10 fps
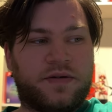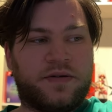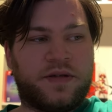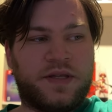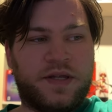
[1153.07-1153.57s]

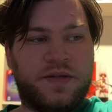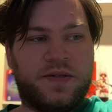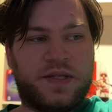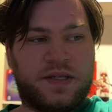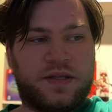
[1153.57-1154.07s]
continues.